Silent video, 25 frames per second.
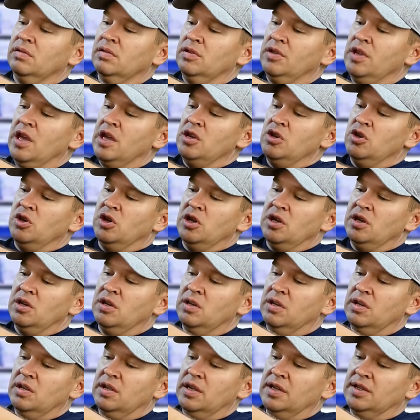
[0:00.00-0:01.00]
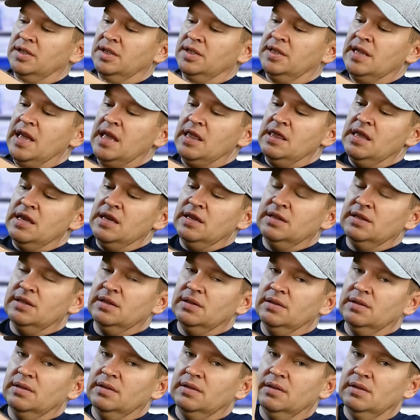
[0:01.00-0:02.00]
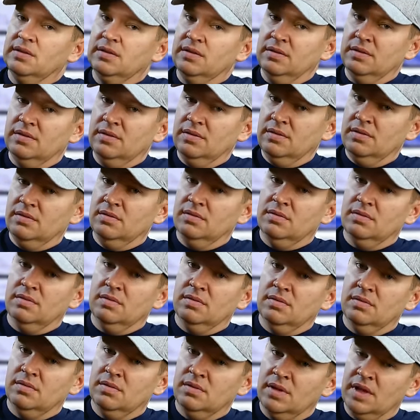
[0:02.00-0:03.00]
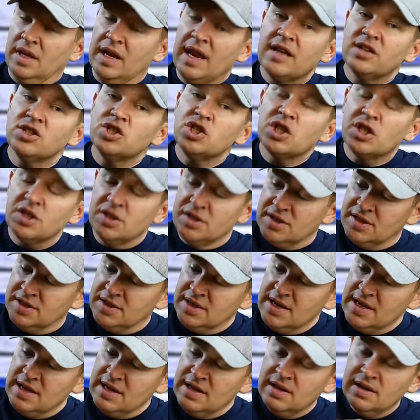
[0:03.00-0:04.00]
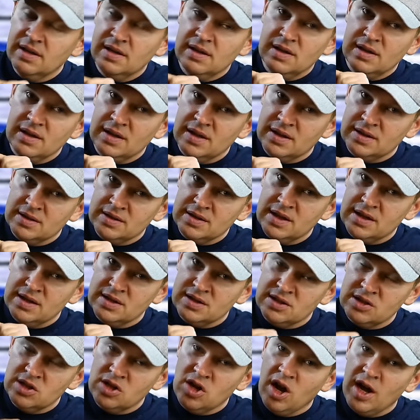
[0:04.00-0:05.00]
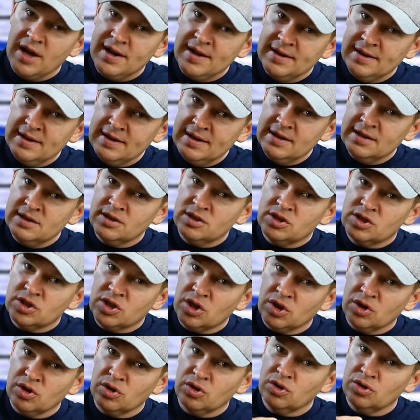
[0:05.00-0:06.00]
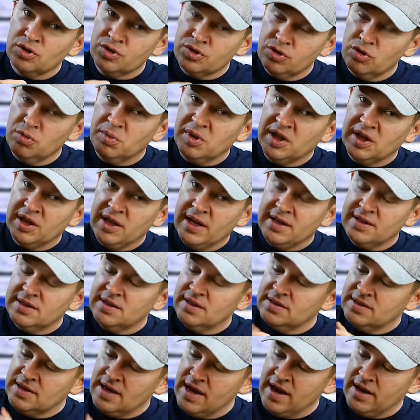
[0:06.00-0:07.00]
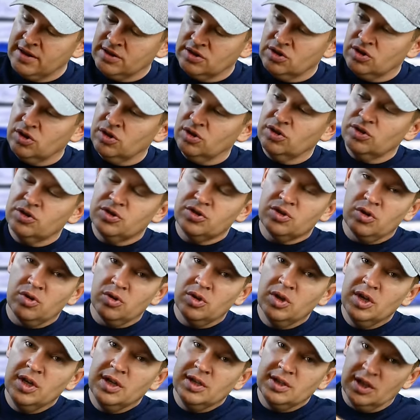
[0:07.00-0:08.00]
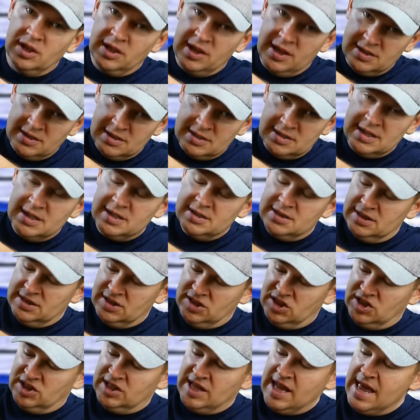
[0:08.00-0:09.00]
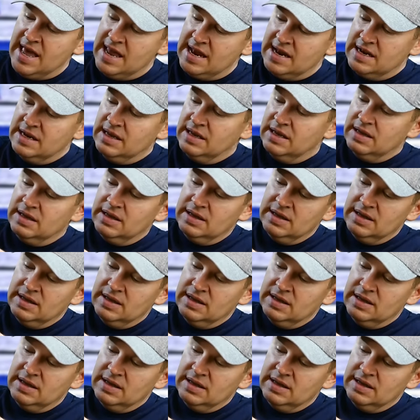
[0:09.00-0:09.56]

then you can extend this. And as you could see, it is not an internal zooming lens, it's an external. So the lens does extend